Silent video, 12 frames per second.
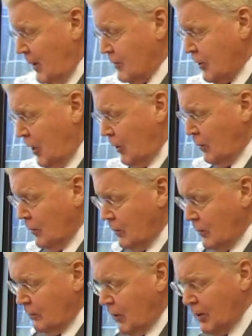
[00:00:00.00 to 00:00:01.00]
So
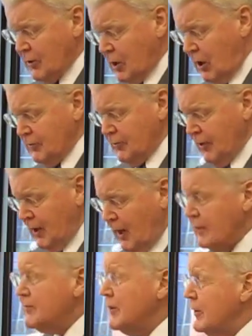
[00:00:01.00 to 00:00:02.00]
one country
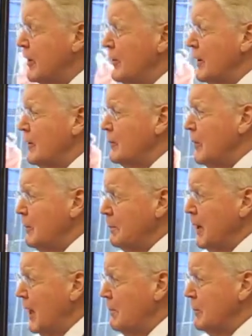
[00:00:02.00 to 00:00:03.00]
after another will
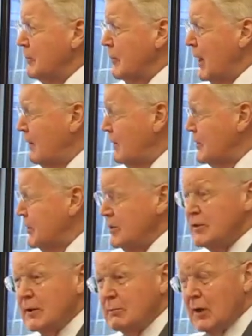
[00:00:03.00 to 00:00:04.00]
be able to have a
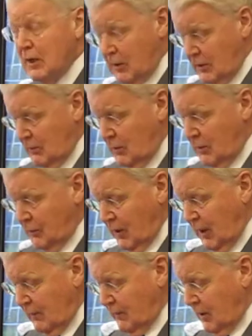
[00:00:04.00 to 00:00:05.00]
system like the one we
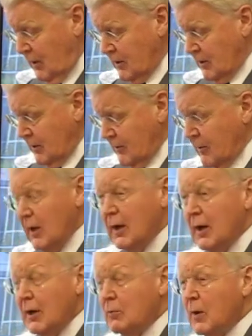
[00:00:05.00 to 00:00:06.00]
have in Iceland,
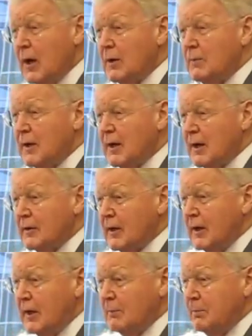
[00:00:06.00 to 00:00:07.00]
where we can
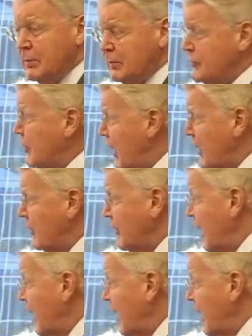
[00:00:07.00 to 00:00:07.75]
keep track on